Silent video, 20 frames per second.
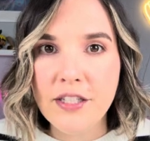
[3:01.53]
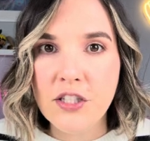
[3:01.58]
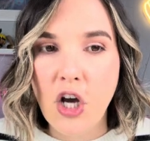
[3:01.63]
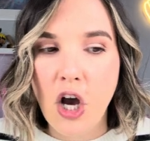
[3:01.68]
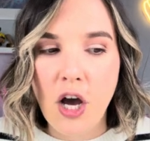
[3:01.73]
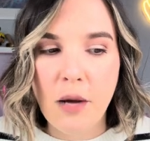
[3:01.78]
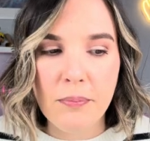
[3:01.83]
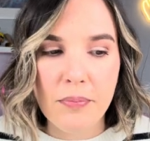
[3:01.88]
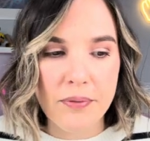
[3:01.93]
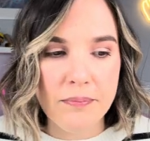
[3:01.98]

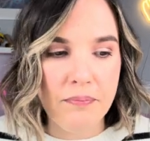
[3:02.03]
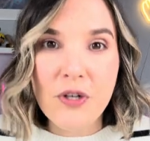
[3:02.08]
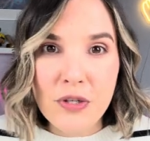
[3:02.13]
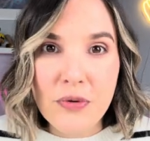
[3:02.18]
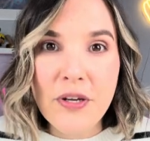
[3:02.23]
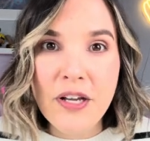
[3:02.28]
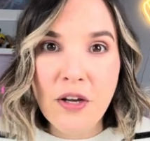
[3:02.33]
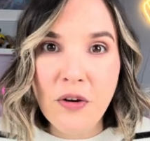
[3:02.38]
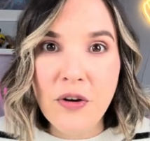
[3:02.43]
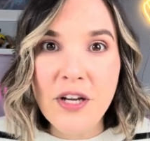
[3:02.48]
top. We're
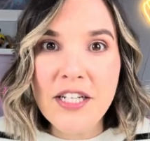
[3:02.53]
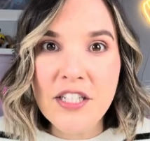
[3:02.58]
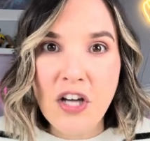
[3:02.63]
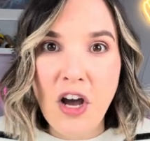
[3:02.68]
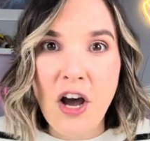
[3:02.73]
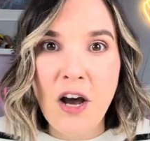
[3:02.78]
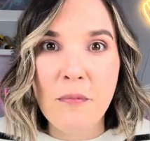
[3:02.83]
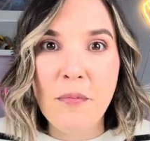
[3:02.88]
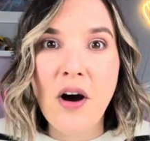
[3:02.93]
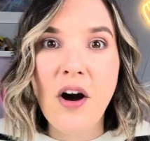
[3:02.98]
doing a green
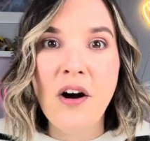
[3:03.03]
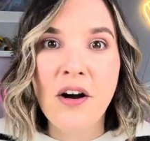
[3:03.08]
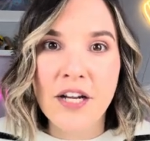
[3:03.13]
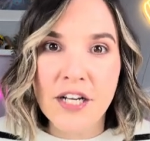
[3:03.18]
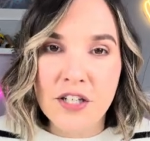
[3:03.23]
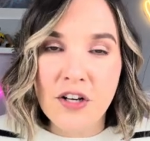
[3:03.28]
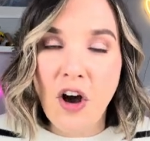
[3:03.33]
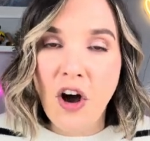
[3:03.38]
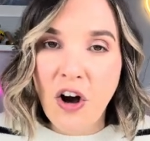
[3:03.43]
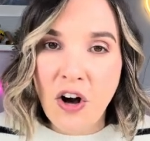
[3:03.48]
top
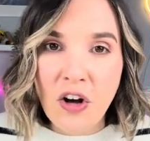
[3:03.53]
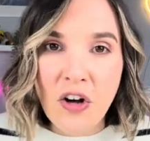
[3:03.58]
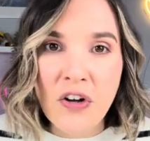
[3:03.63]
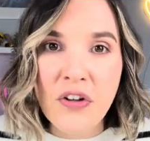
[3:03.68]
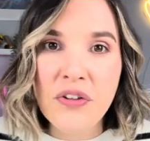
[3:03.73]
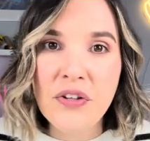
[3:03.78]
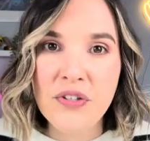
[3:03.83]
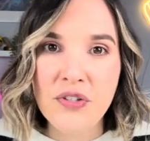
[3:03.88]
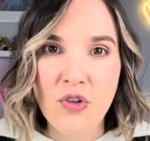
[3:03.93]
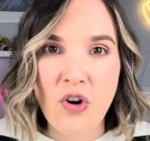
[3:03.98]
on
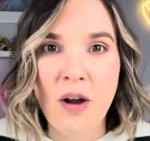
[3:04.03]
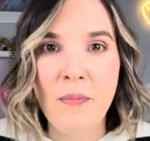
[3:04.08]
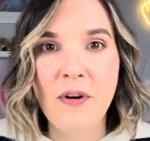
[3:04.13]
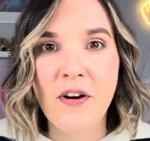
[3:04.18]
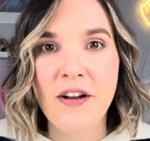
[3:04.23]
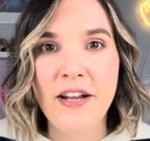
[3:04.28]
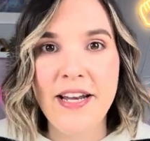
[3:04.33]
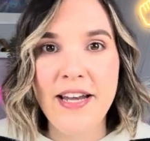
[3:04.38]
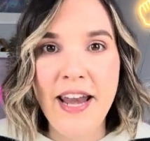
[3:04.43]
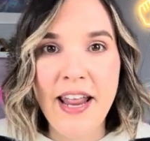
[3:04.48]
all the
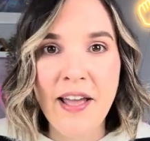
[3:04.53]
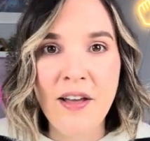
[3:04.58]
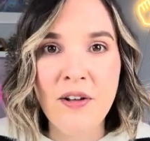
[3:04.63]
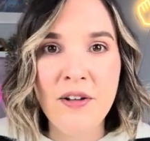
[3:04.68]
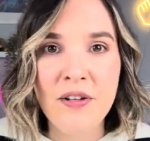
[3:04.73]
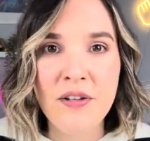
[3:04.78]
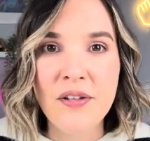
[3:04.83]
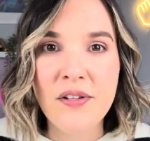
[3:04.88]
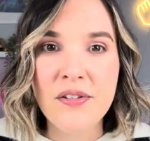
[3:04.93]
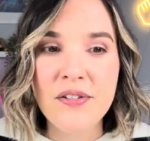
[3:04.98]
strawberry
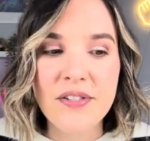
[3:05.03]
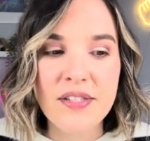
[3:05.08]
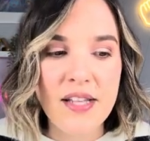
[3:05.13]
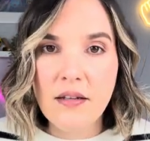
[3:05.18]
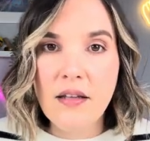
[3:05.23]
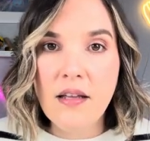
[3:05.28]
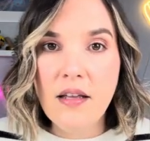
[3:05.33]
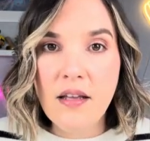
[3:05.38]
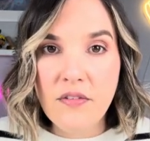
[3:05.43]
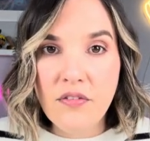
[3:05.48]
nails.
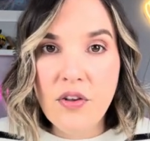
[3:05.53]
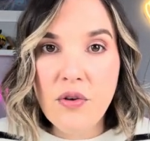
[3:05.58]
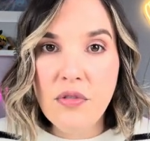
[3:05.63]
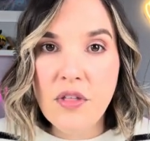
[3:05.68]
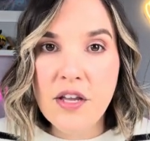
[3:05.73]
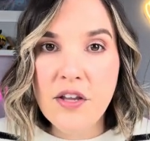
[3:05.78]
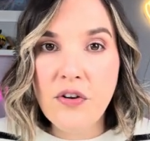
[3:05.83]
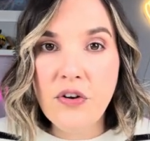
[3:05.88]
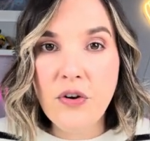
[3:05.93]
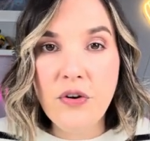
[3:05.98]
If you
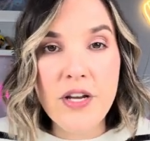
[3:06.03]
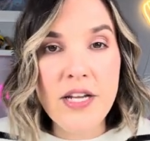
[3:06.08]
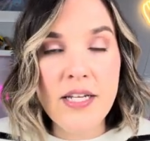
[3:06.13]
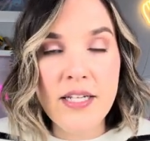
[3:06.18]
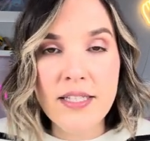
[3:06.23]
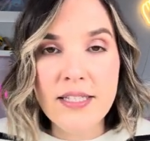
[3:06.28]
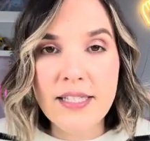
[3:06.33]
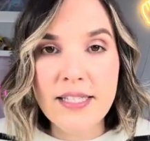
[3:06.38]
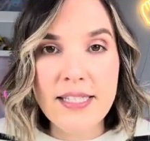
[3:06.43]
think your green needs a